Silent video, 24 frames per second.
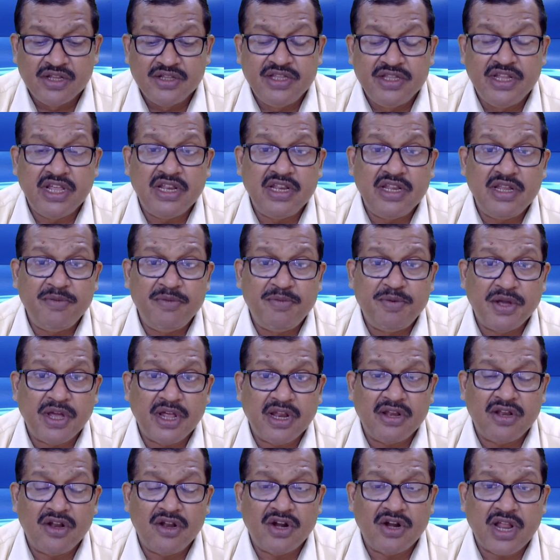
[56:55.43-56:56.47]
Then if you
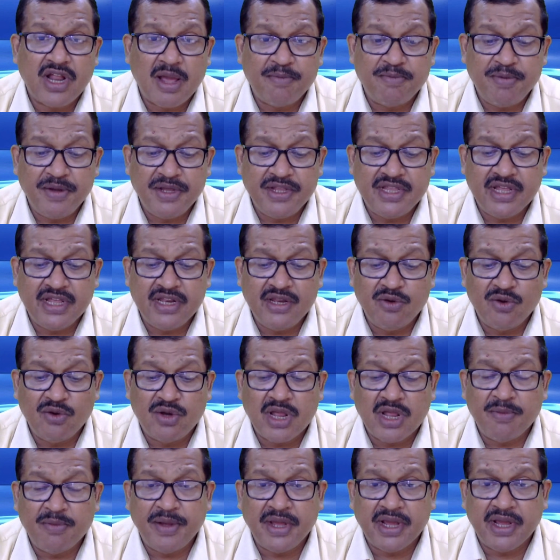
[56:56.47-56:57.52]
are not happy, then you
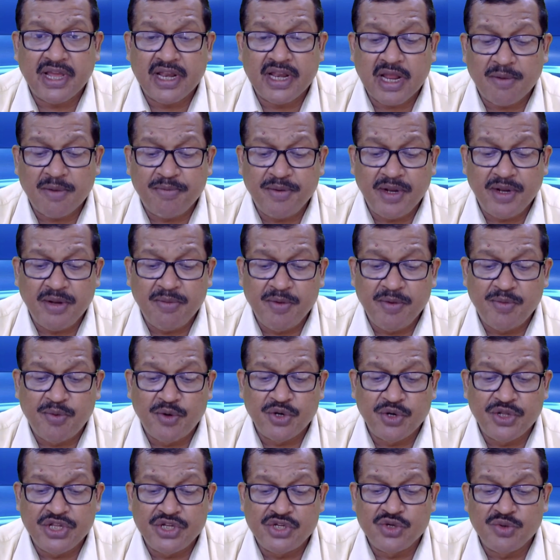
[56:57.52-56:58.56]
can make an appeal
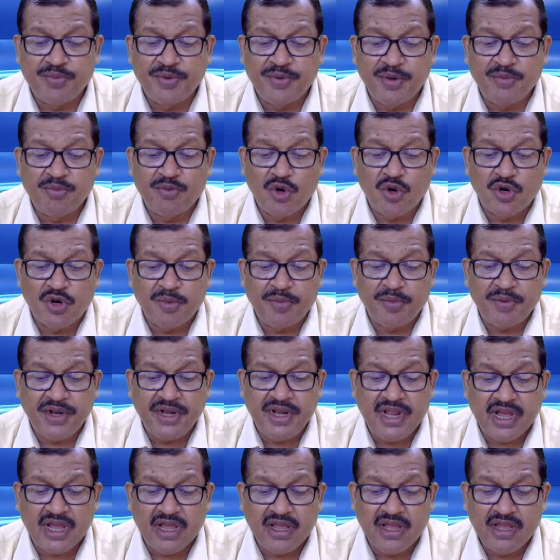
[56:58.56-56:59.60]
before the Supreme Court of
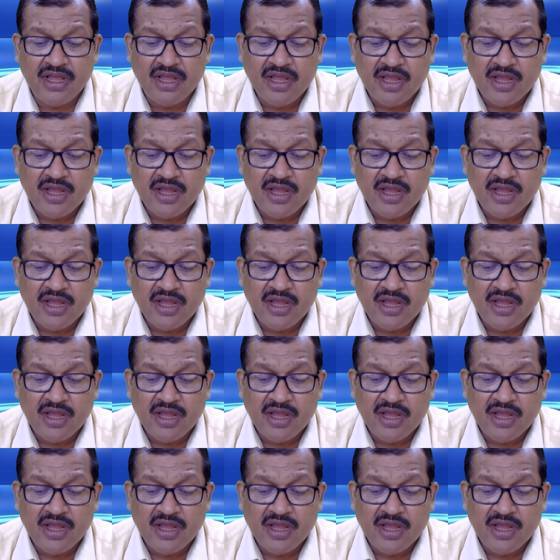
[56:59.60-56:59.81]
India,